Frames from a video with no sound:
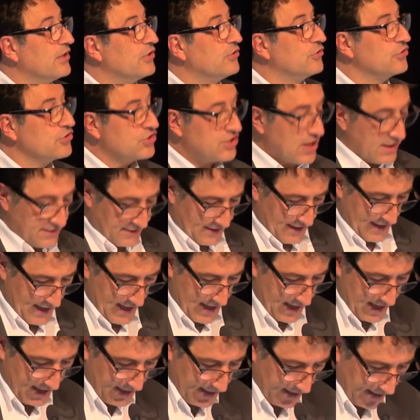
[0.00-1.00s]

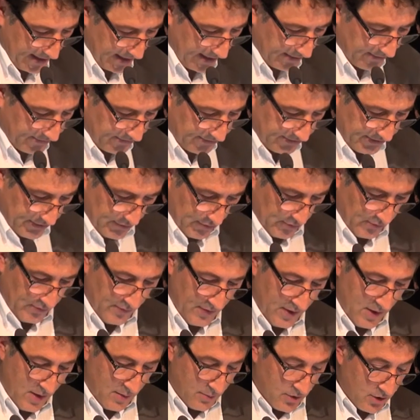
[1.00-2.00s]
Neuchâtel, and Sion,
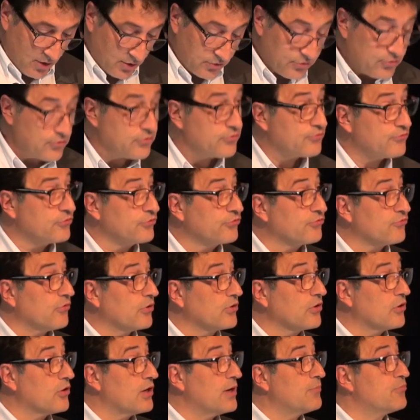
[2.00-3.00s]
but also through
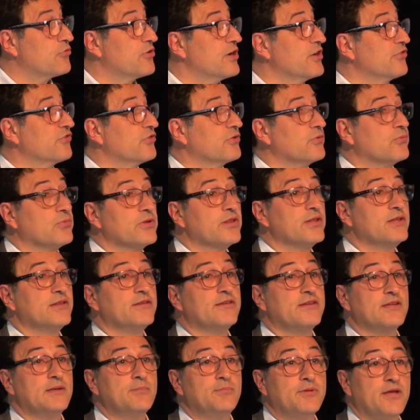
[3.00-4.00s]
strong collaboration within
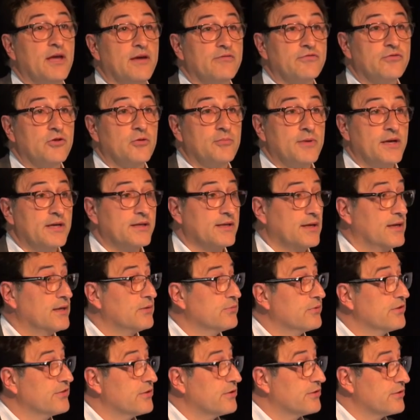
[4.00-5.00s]
the EPF domain
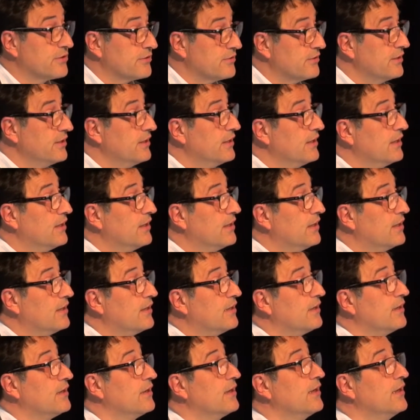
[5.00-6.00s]
and with other
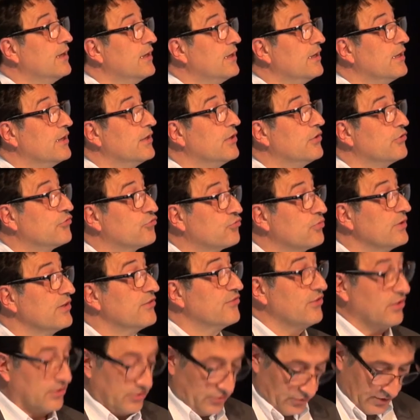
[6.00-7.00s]
uh,
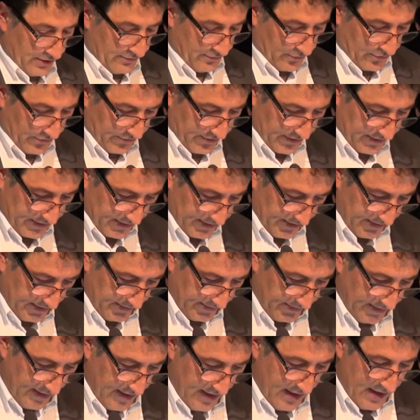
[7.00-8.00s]
Swiss
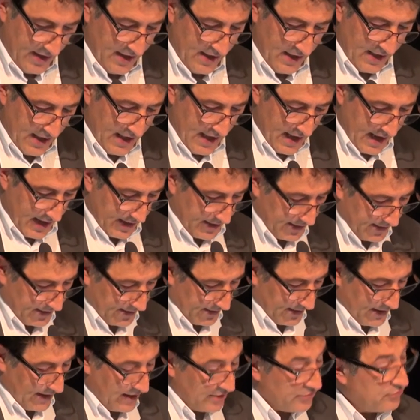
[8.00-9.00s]
universities, and
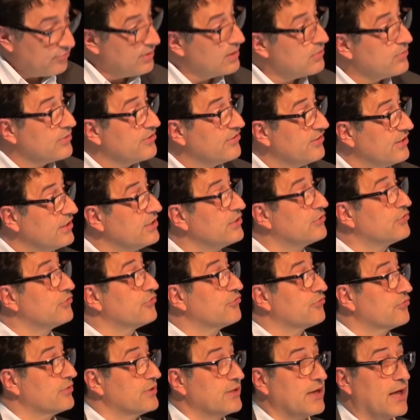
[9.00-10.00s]
as well with
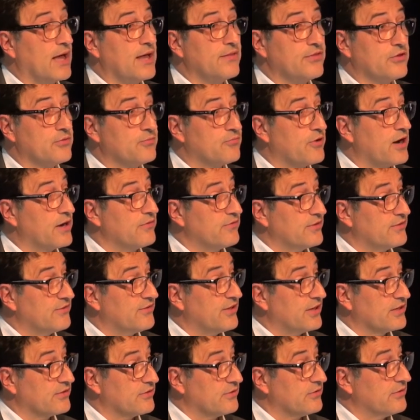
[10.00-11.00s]
industry and the private
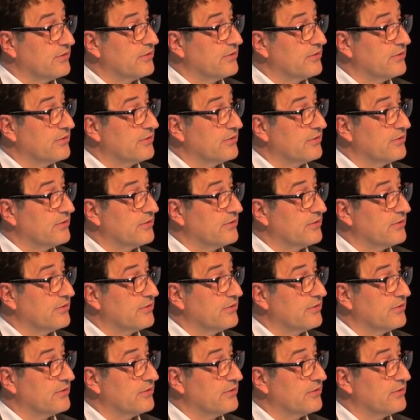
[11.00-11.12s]
sector.